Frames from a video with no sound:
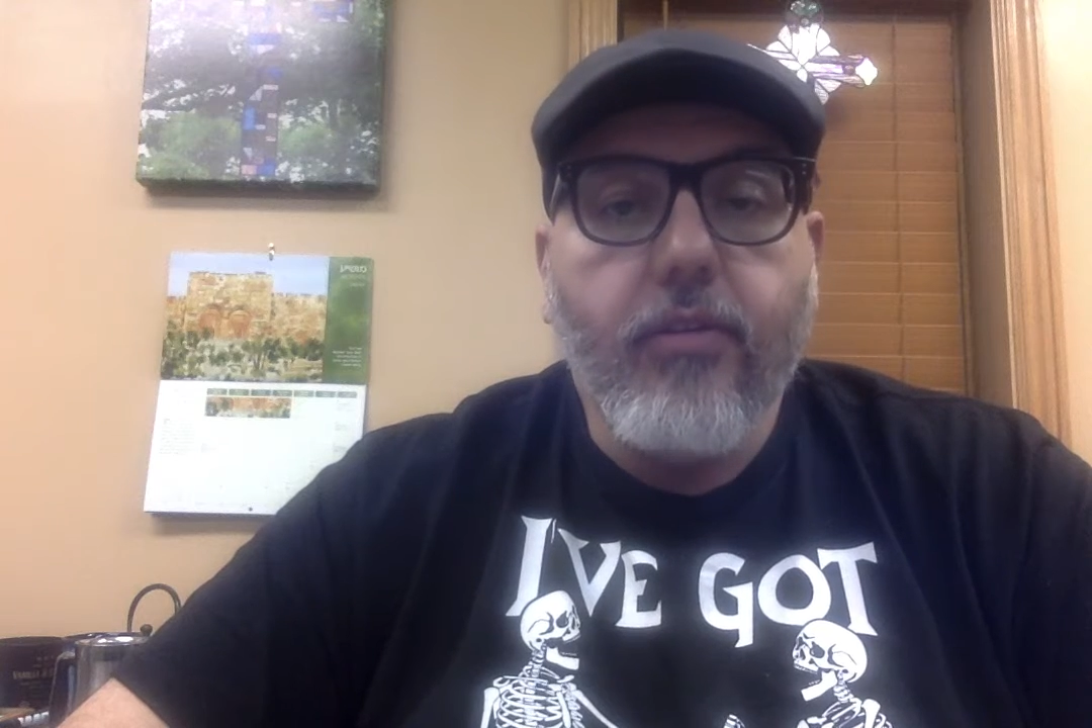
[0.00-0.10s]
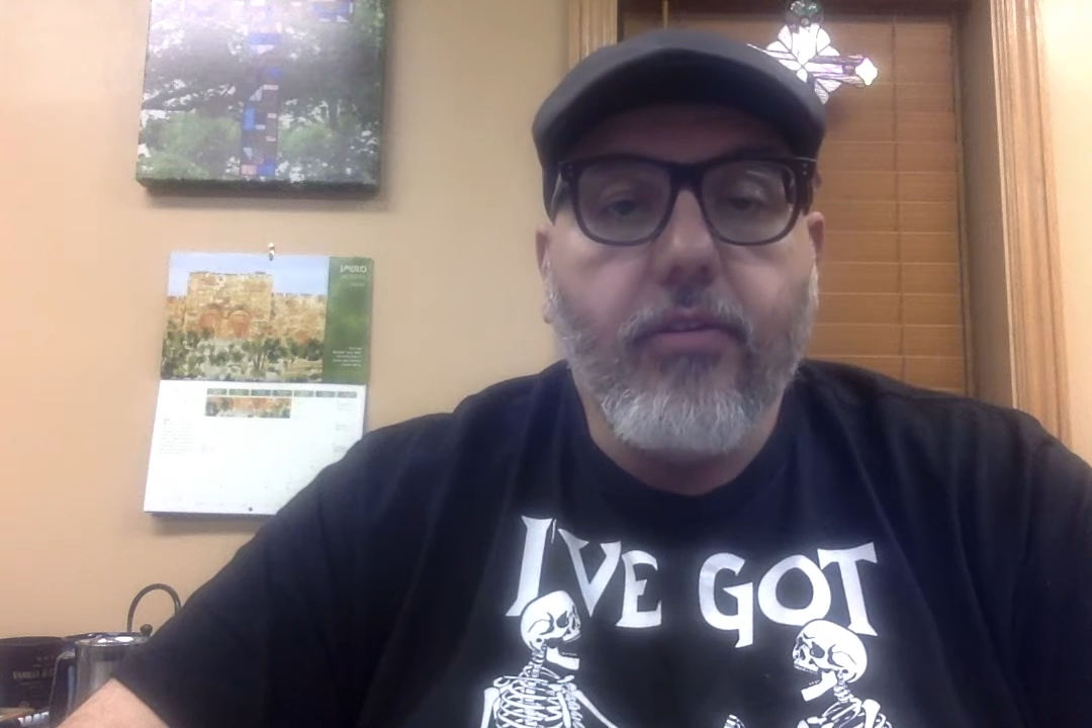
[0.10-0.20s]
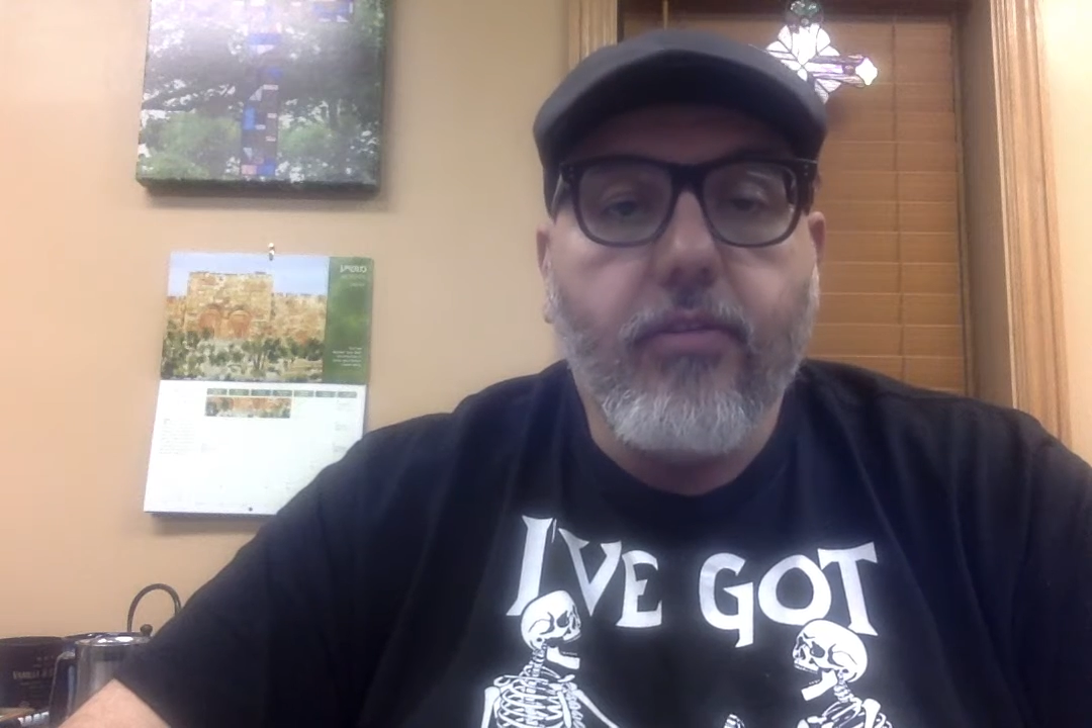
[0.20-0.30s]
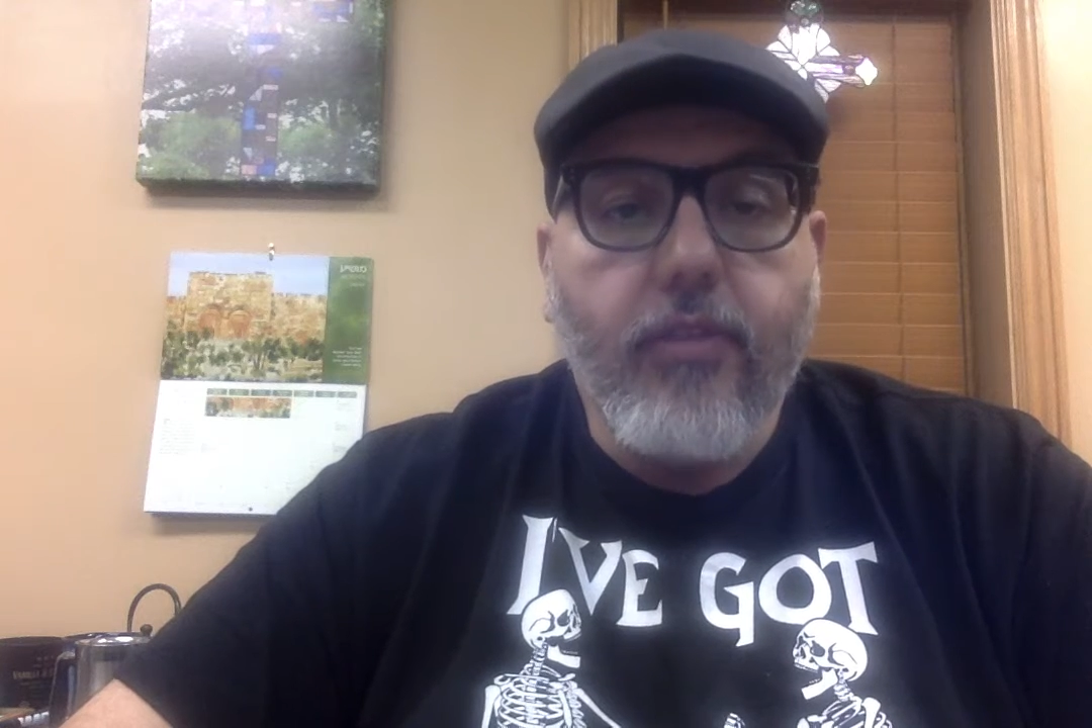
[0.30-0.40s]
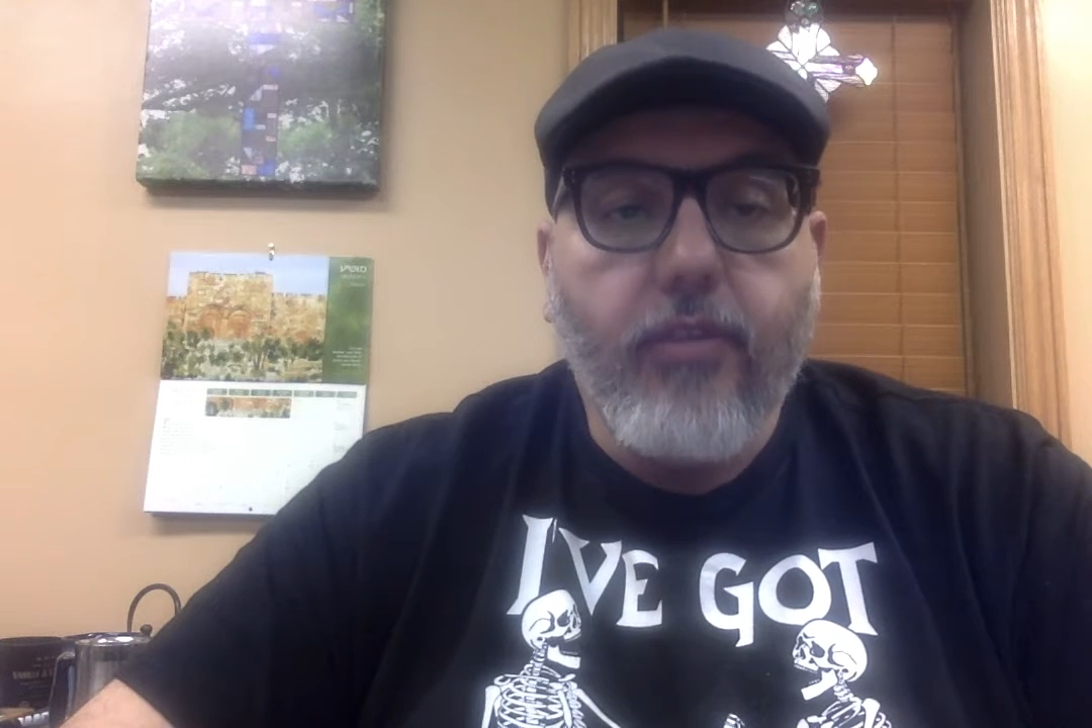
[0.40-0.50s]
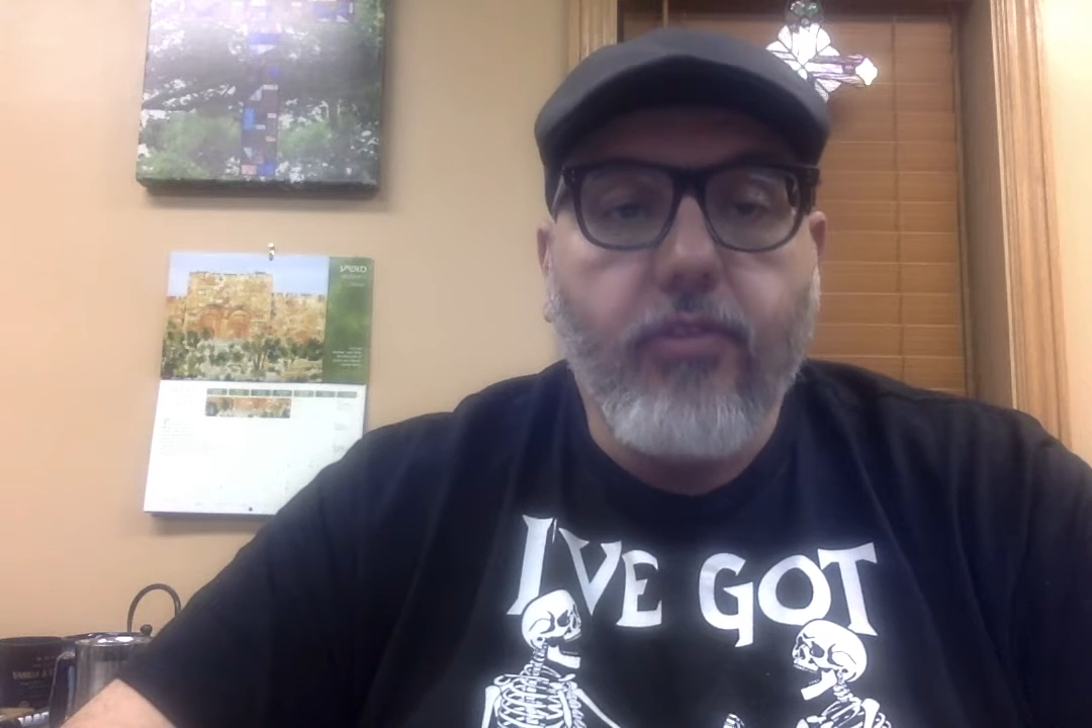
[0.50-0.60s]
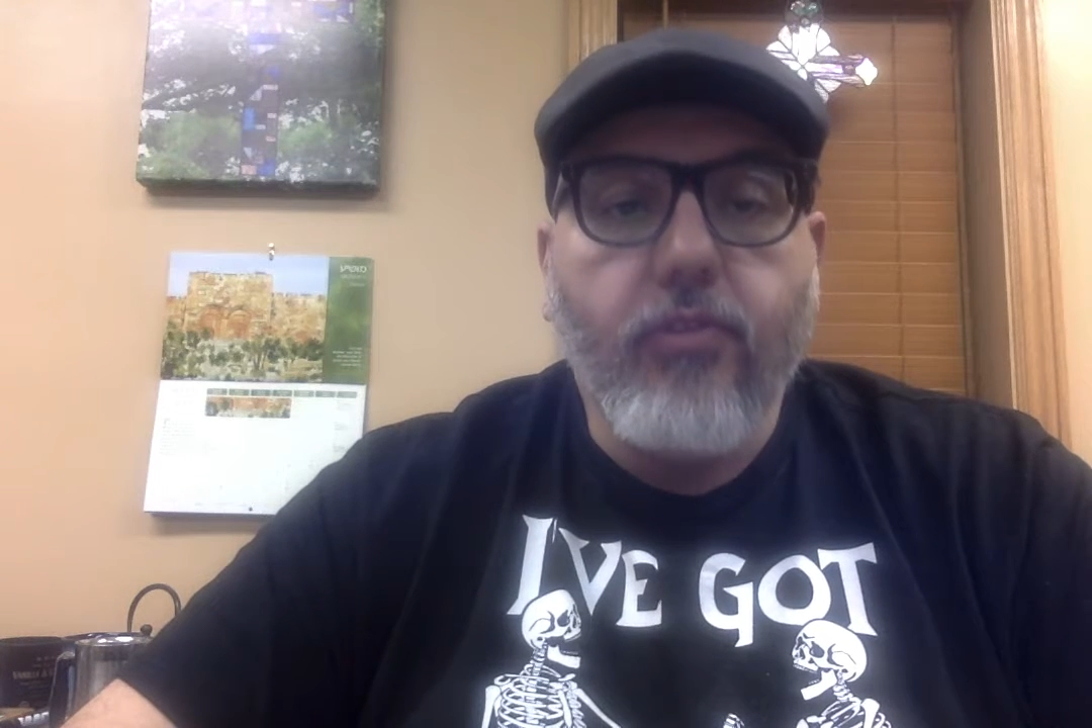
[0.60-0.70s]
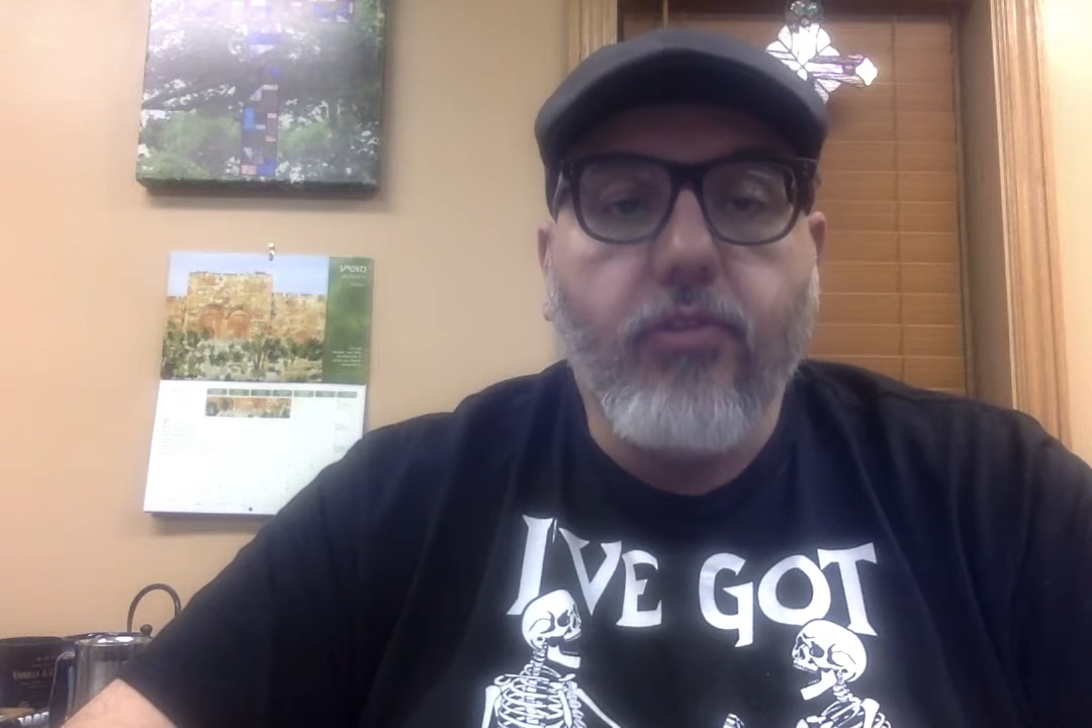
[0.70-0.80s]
Caesar